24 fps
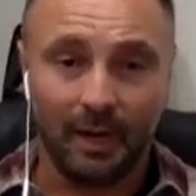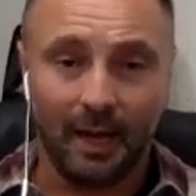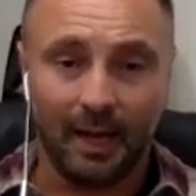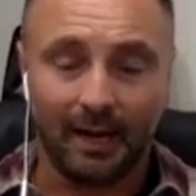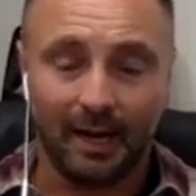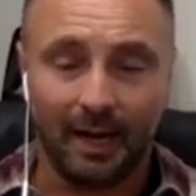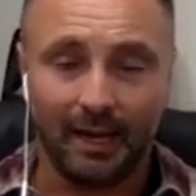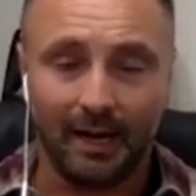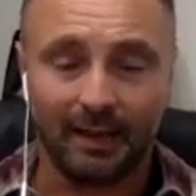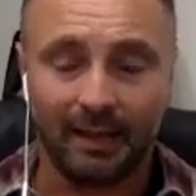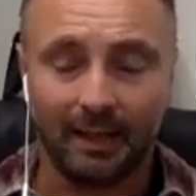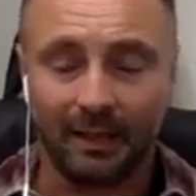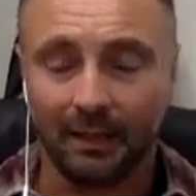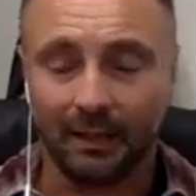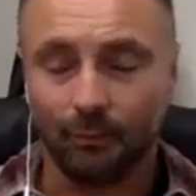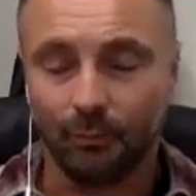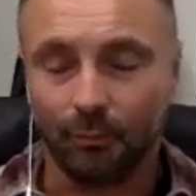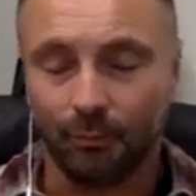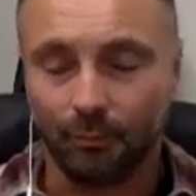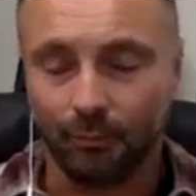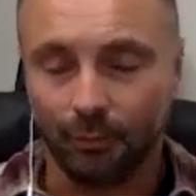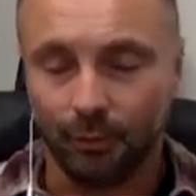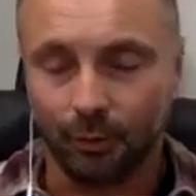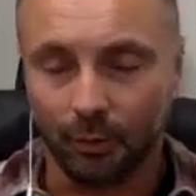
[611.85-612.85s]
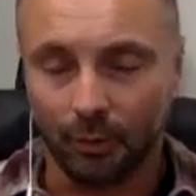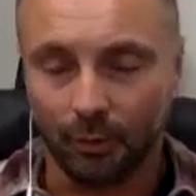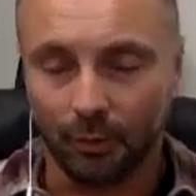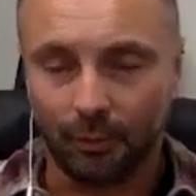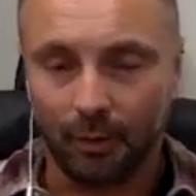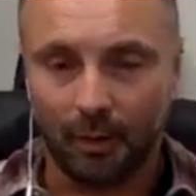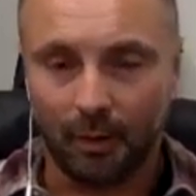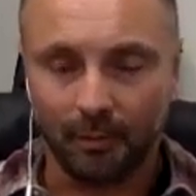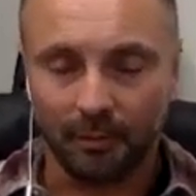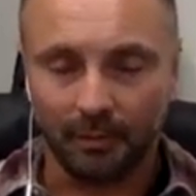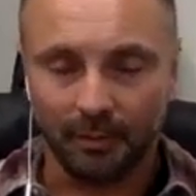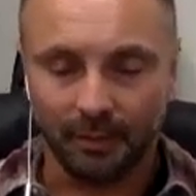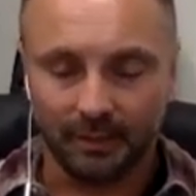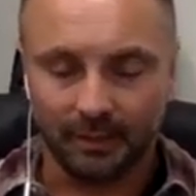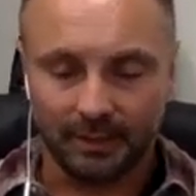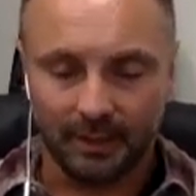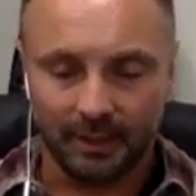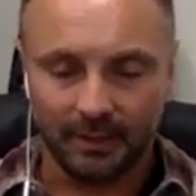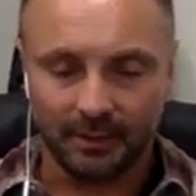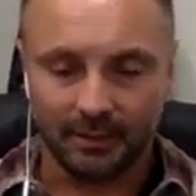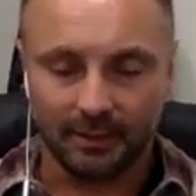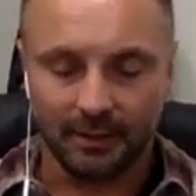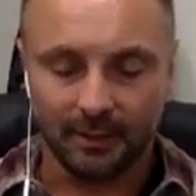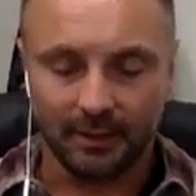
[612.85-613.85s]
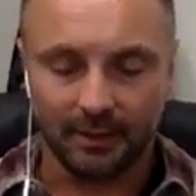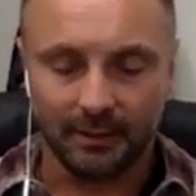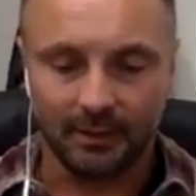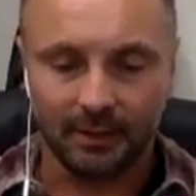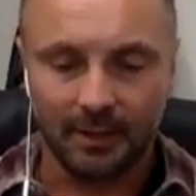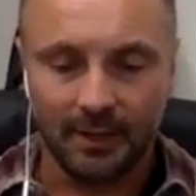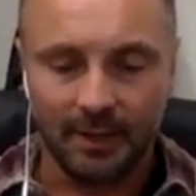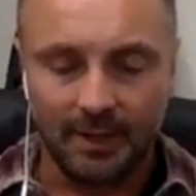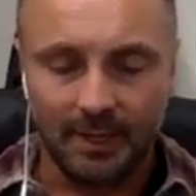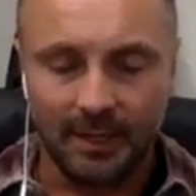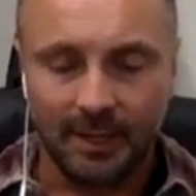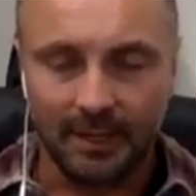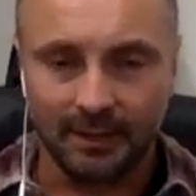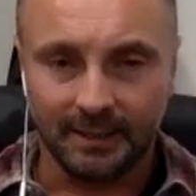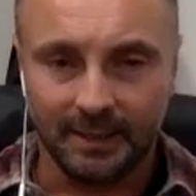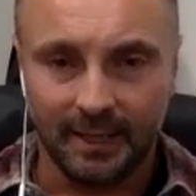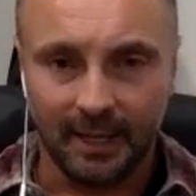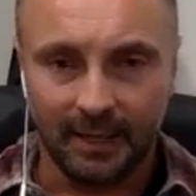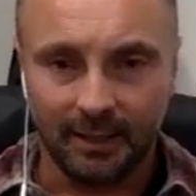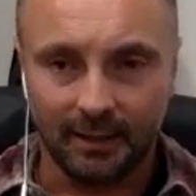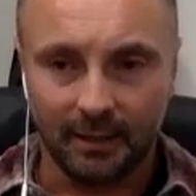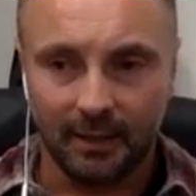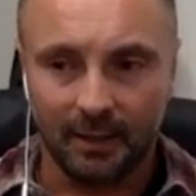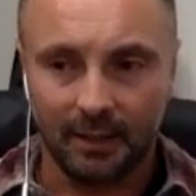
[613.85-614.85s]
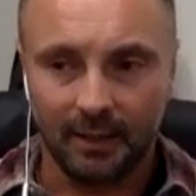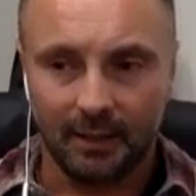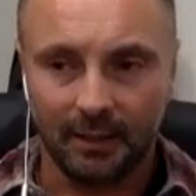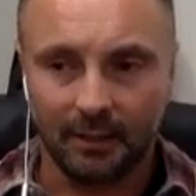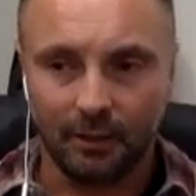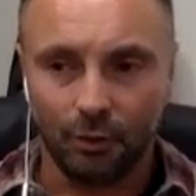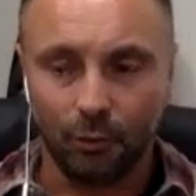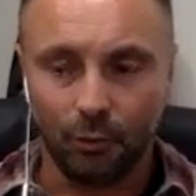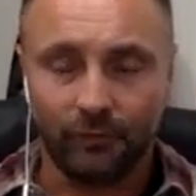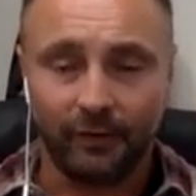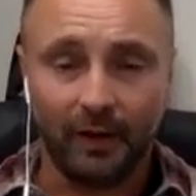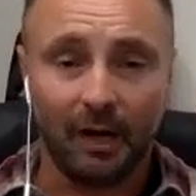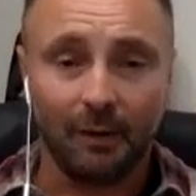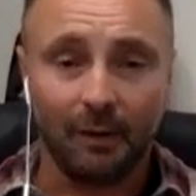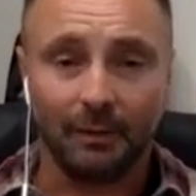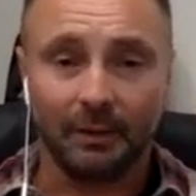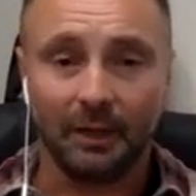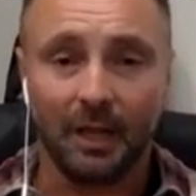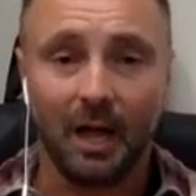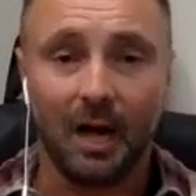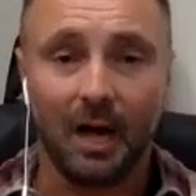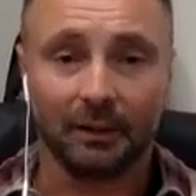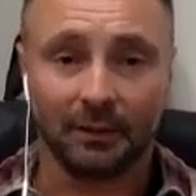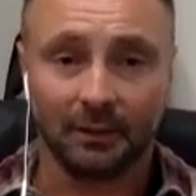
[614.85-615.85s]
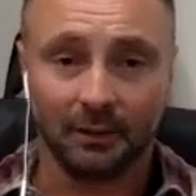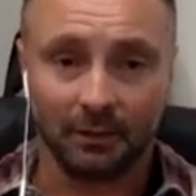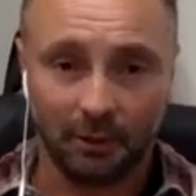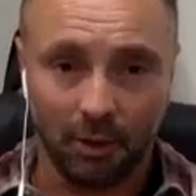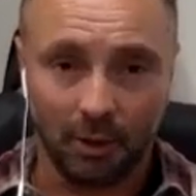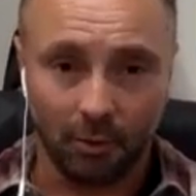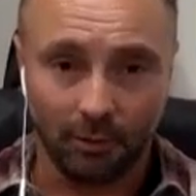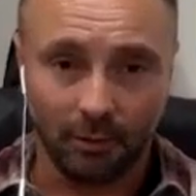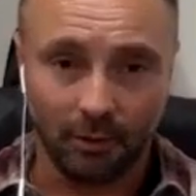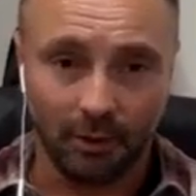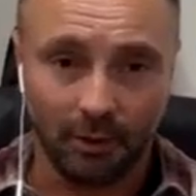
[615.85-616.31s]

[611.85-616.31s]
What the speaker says: And I think, and you could probably attest to this, is that you've got to be locked and loaded.